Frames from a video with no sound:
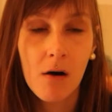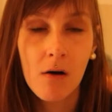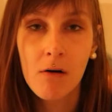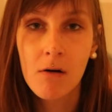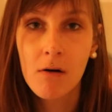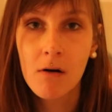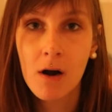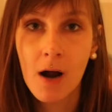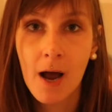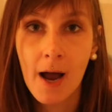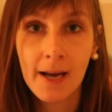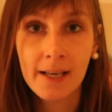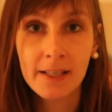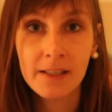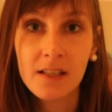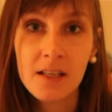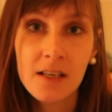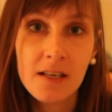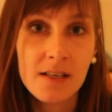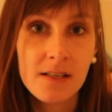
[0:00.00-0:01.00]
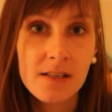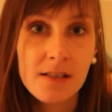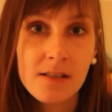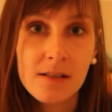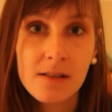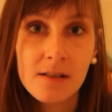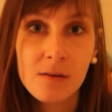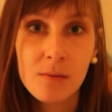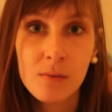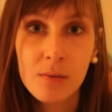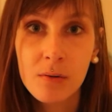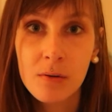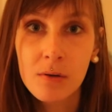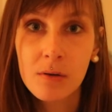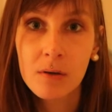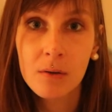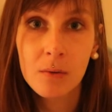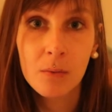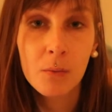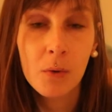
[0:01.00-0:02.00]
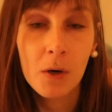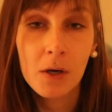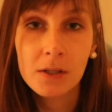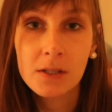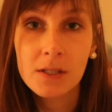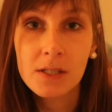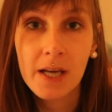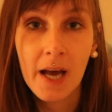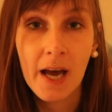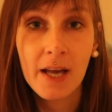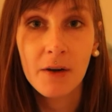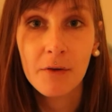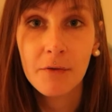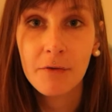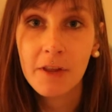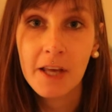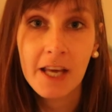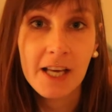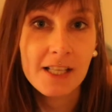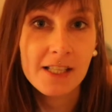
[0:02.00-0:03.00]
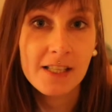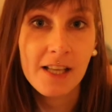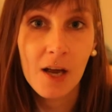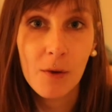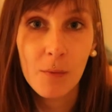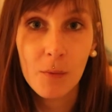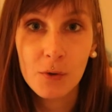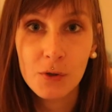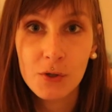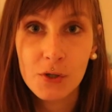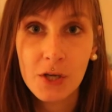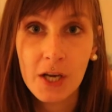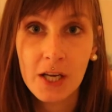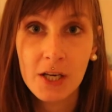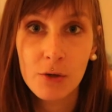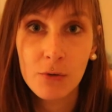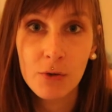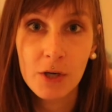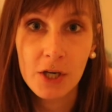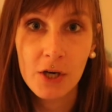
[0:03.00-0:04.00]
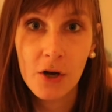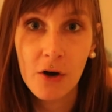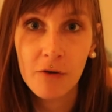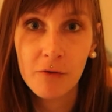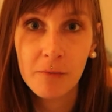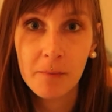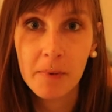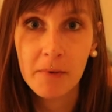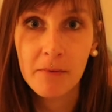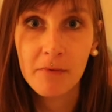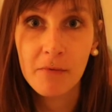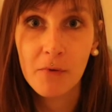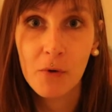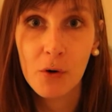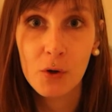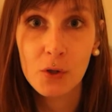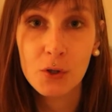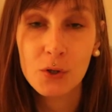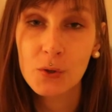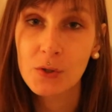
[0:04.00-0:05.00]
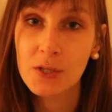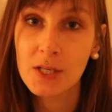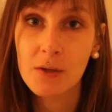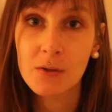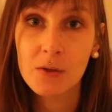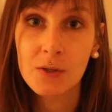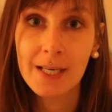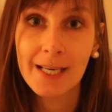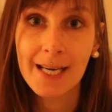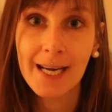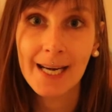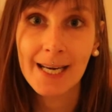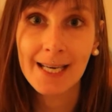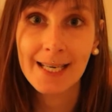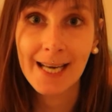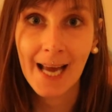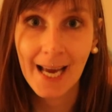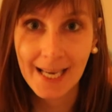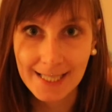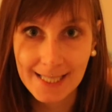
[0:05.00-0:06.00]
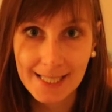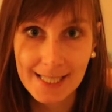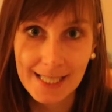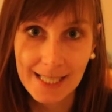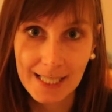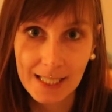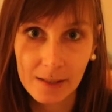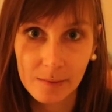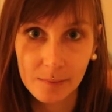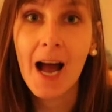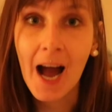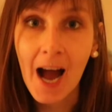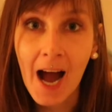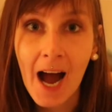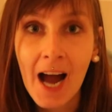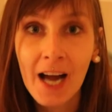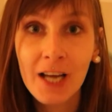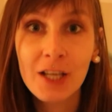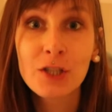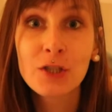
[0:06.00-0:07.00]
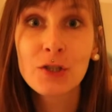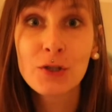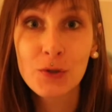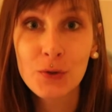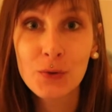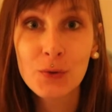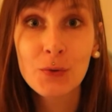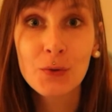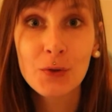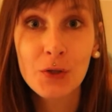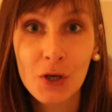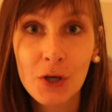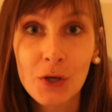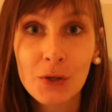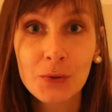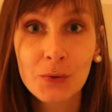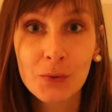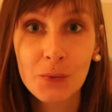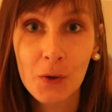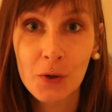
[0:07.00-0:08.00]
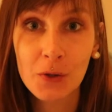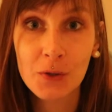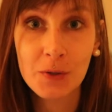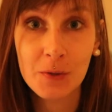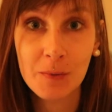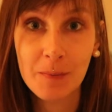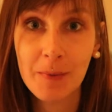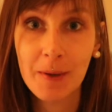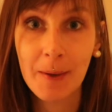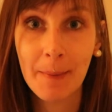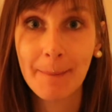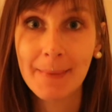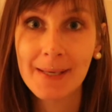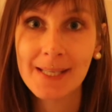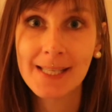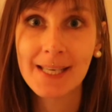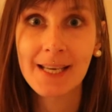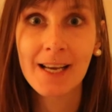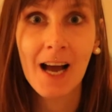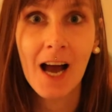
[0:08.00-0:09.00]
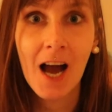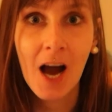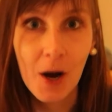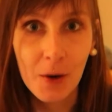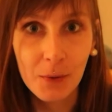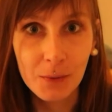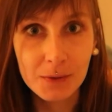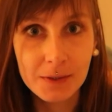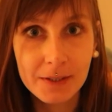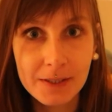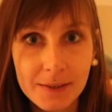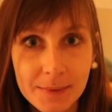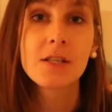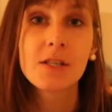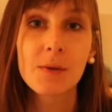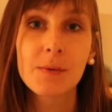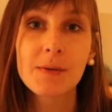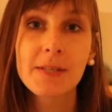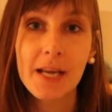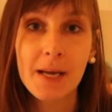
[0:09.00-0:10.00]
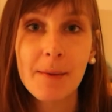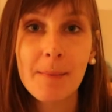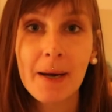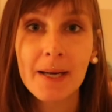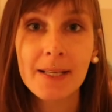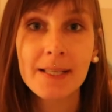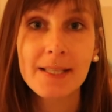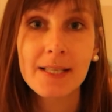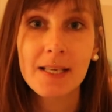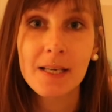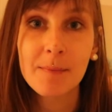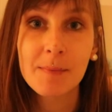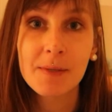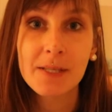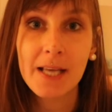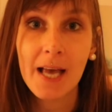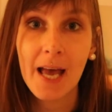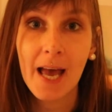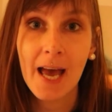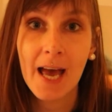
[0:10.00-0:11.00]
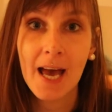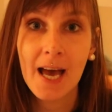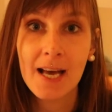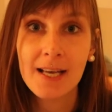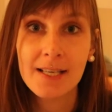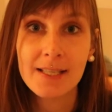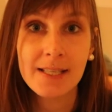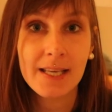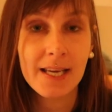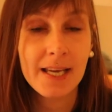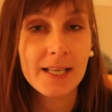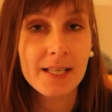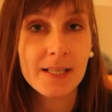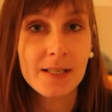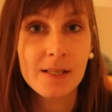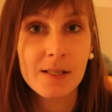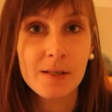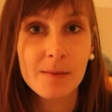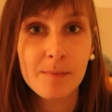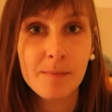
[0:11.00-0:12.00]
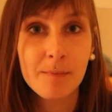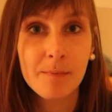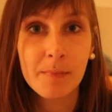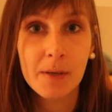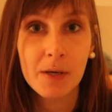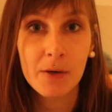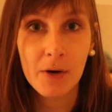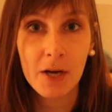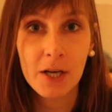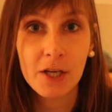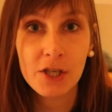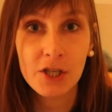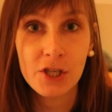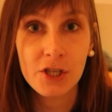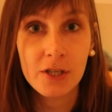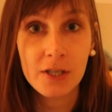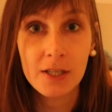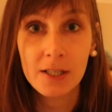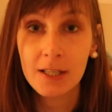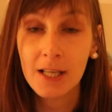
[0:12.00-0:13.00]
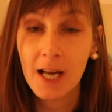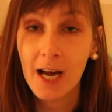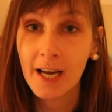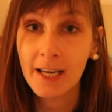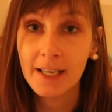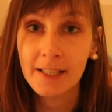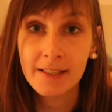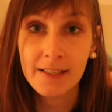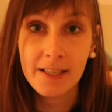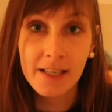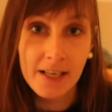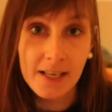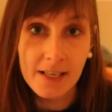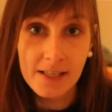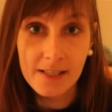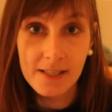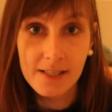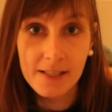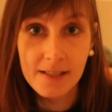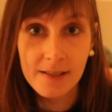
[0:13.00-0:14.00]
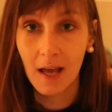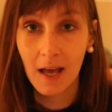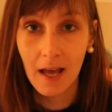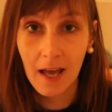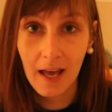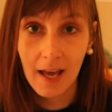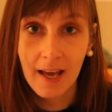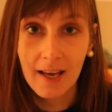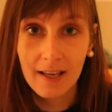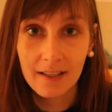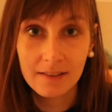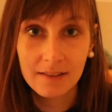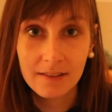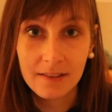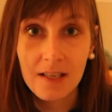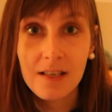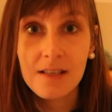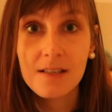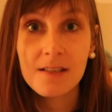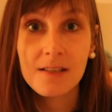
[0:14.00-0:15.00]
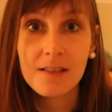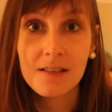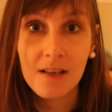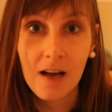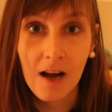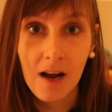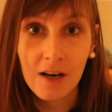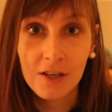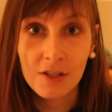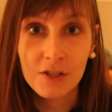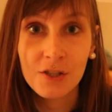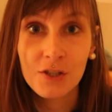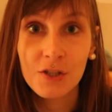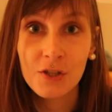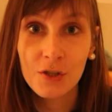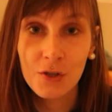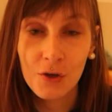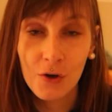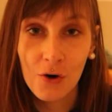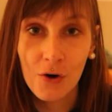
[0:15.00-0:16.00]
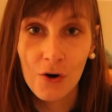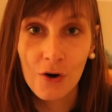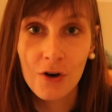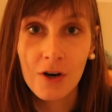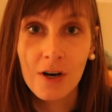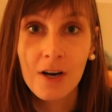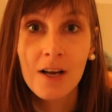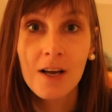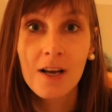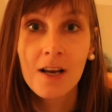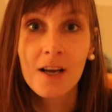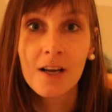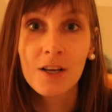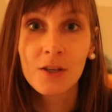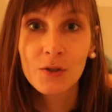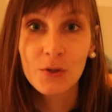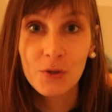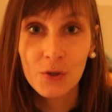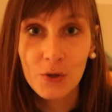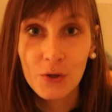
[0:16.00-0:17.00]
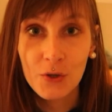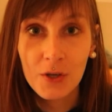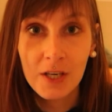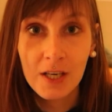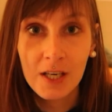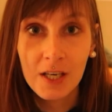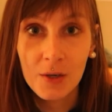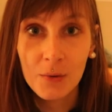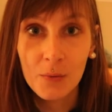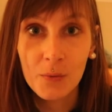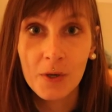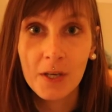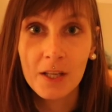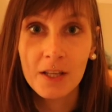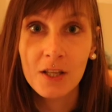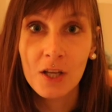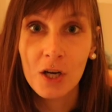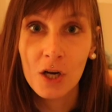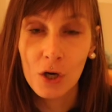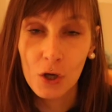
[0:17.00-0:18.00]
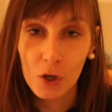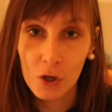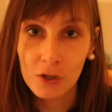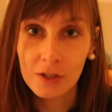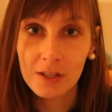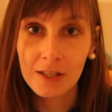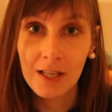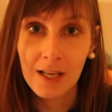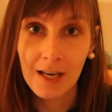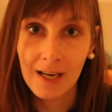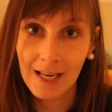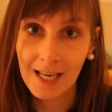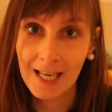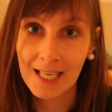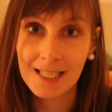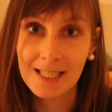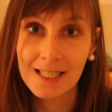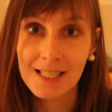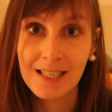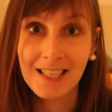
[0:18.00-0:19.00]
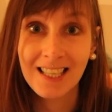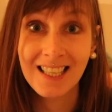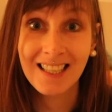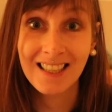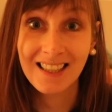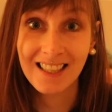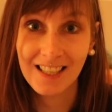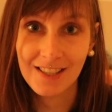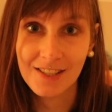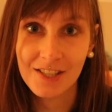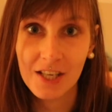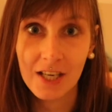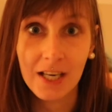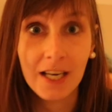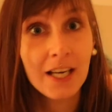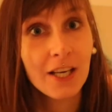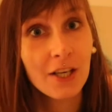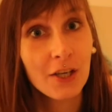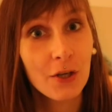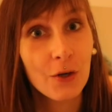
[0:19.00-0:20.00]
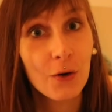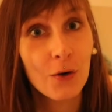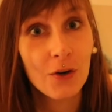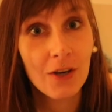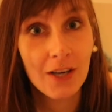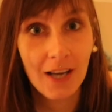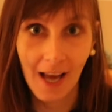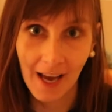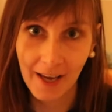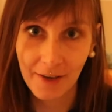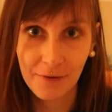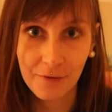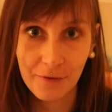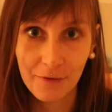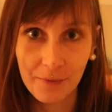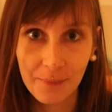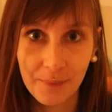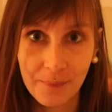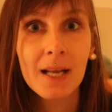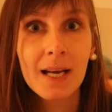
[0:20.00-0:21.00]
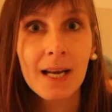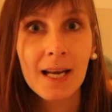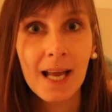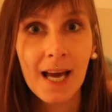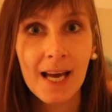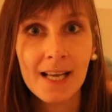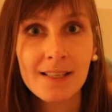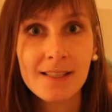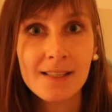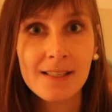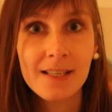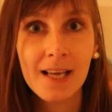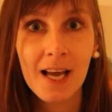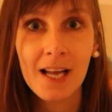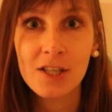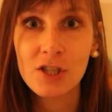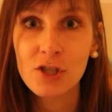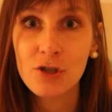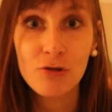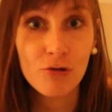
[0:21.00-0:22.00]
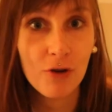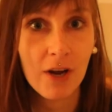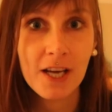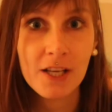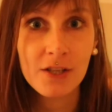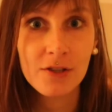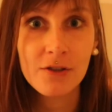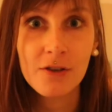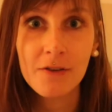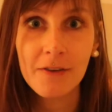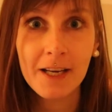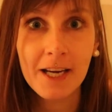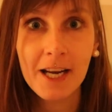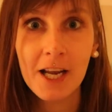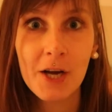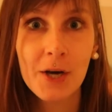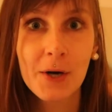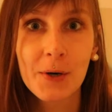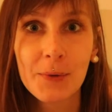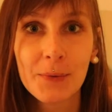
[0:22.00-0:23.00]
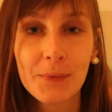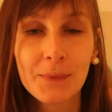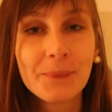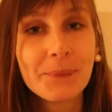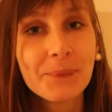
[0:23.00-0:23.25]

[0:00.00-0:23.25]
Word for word: or ideas, what kind of things they want to get rid of before 2019. I do not want to be missing out. So take my tips as inspirational ideas and start your new year with a lot less clutter in your life. Let's get straight to the video